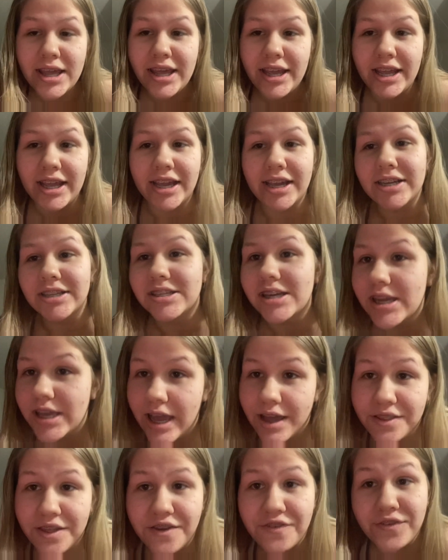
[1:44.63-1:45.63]
and tell you
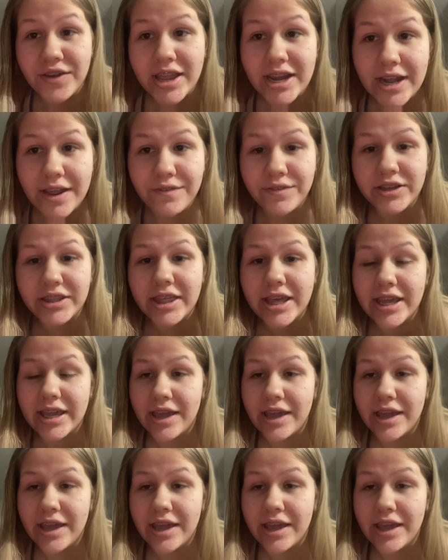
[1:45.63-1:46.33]
how they fit and everything,